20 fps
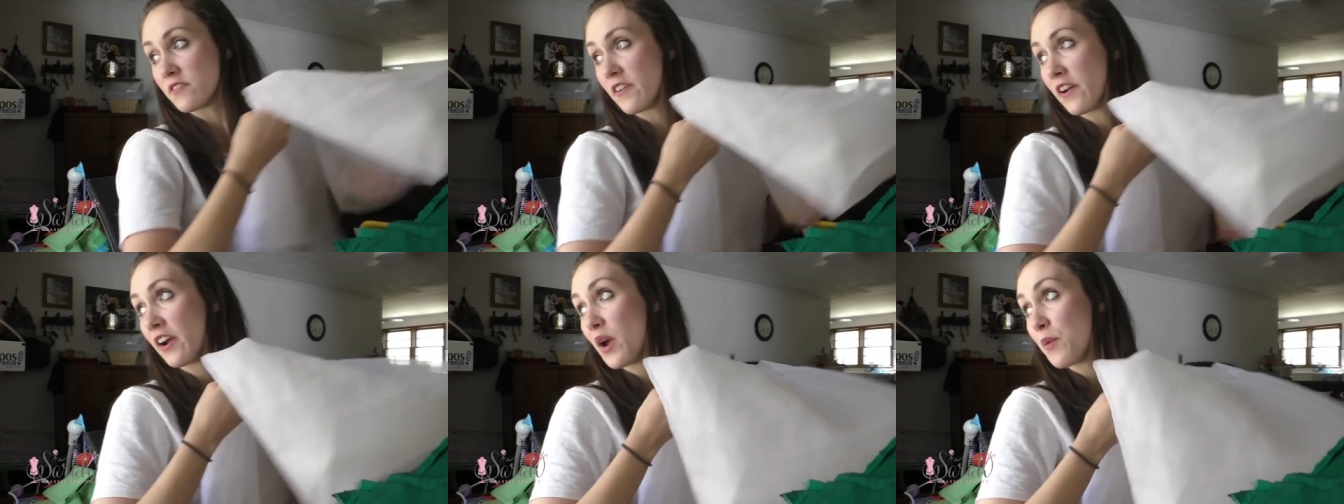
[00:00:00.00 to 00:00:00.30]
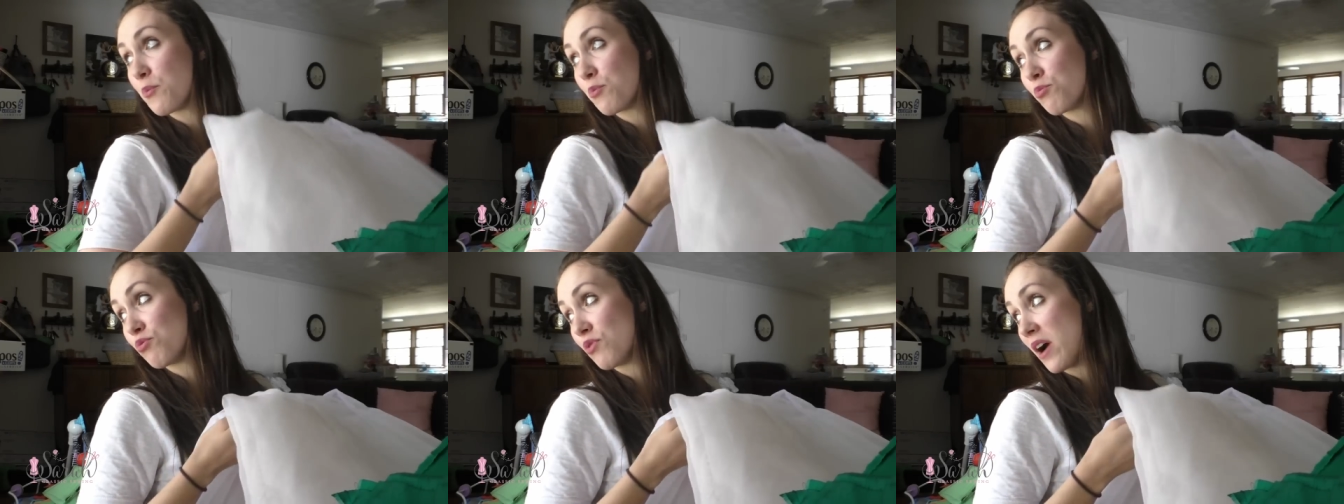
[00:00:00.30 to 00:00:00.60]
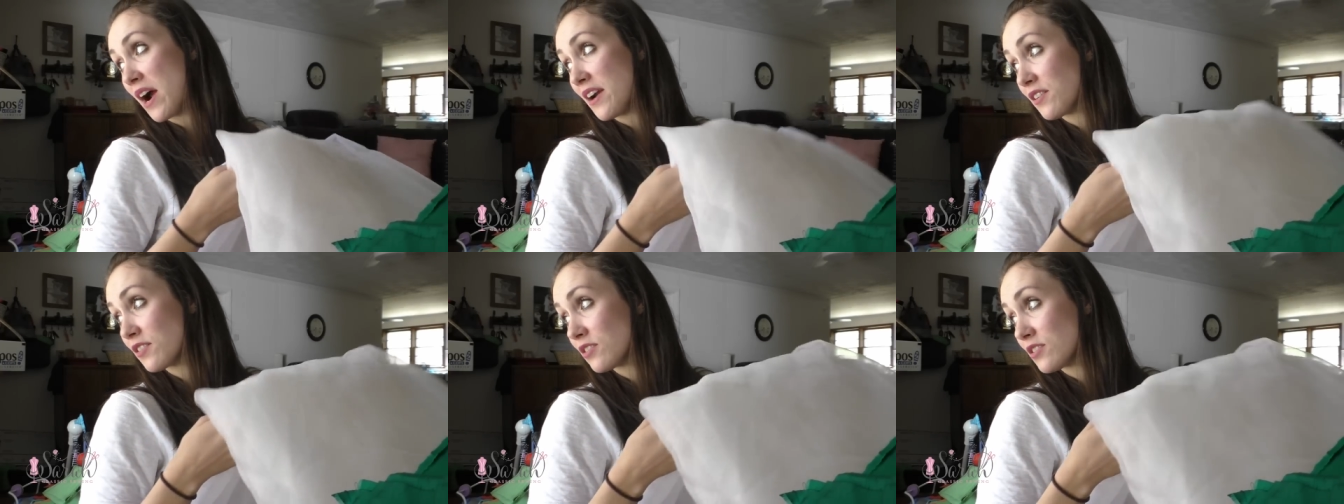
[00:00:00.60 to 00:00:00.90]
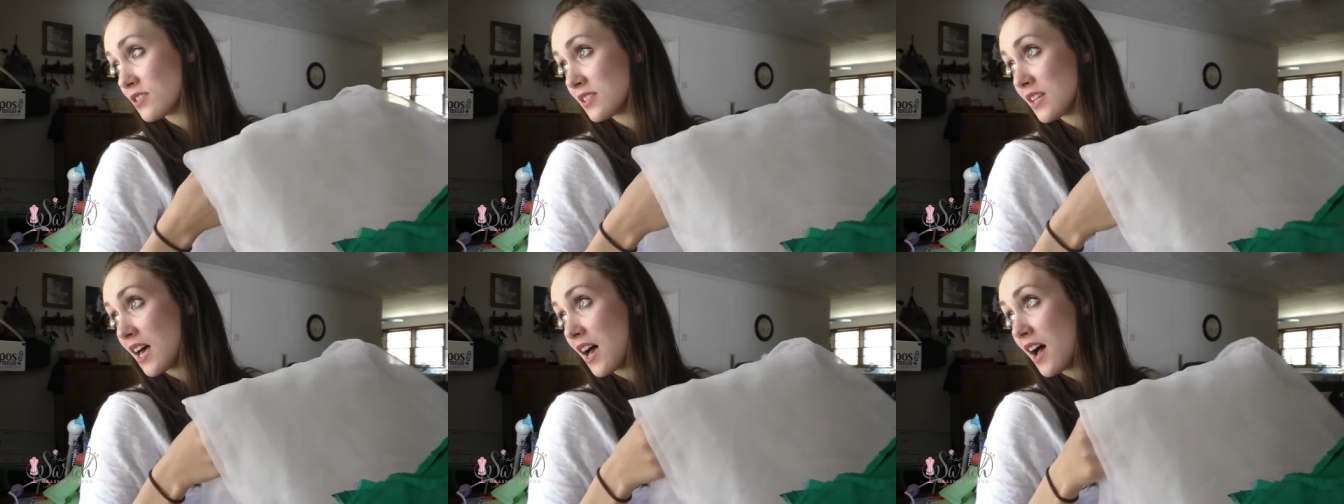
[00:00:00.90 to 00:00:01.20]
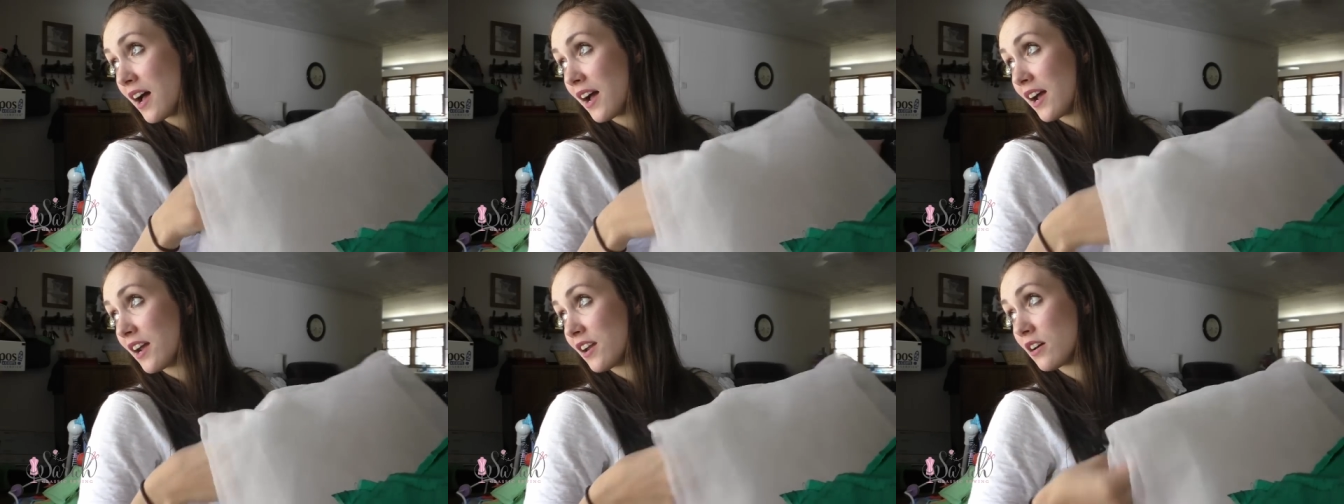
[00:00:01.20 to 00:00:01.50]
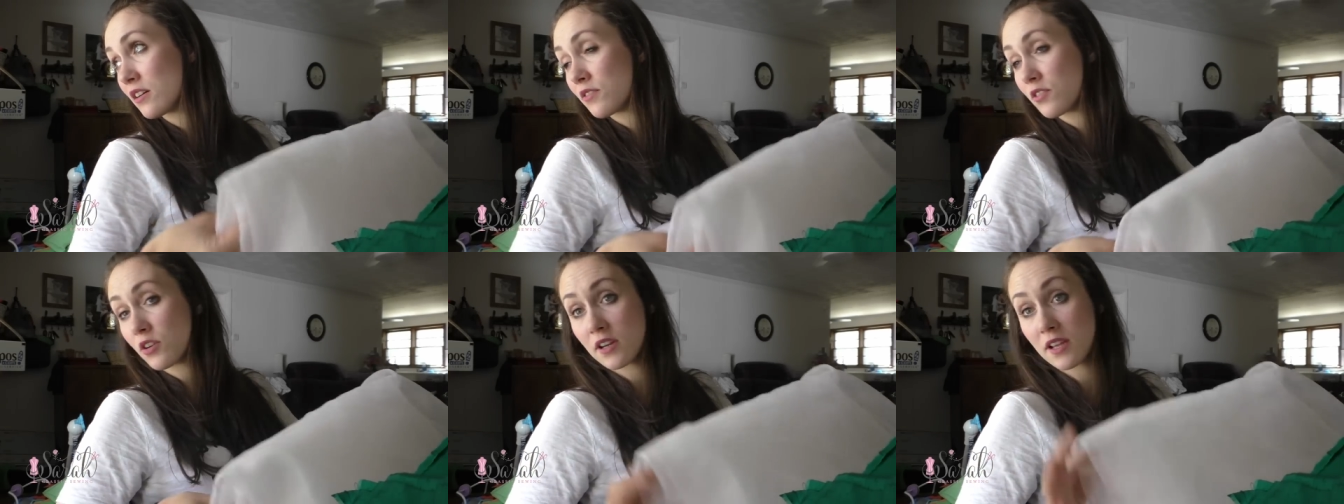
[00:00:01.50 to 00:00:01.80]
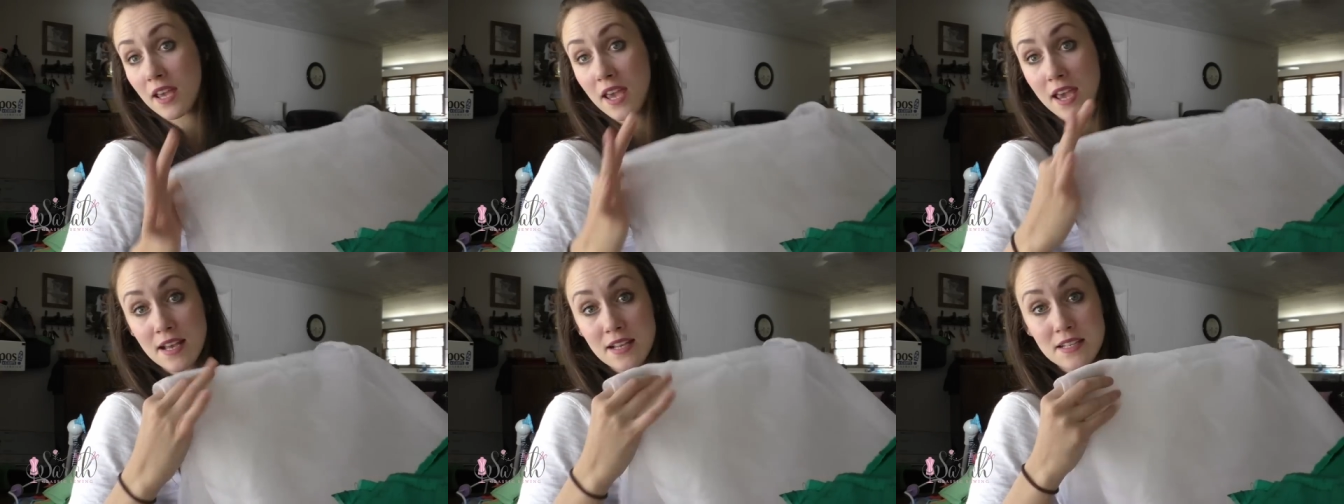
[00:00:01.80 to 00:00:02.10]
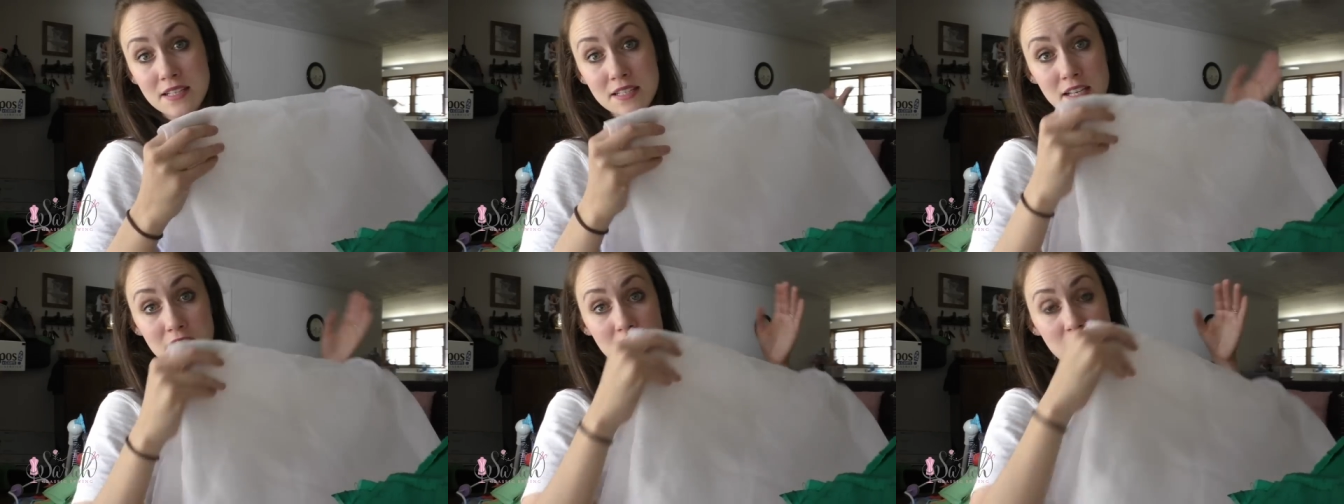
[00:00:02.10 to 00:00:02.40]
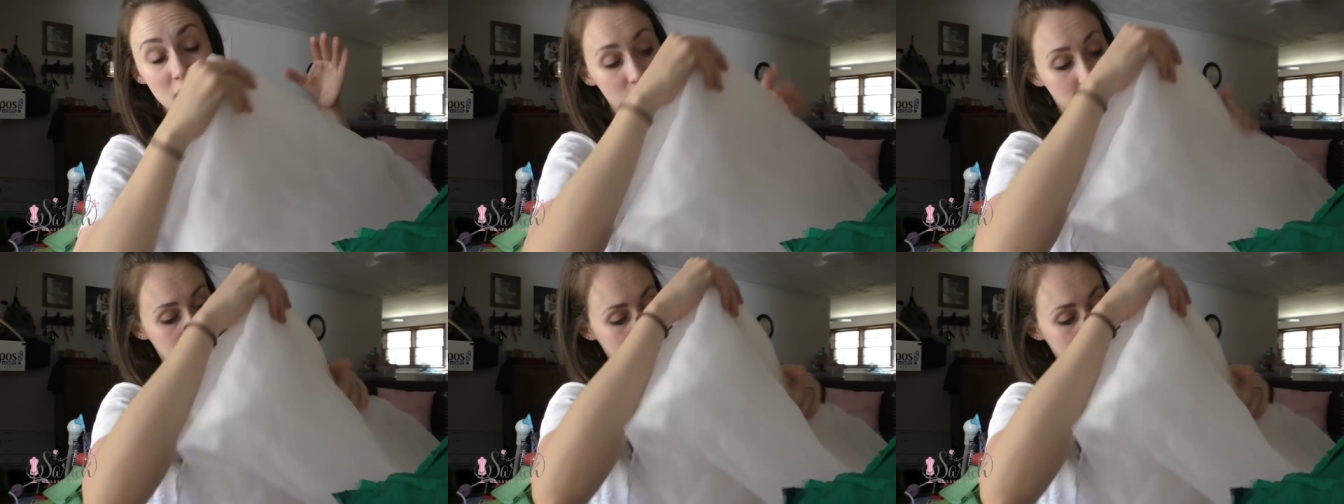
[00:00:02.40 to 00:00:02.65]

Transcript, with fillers: a very practical side of organza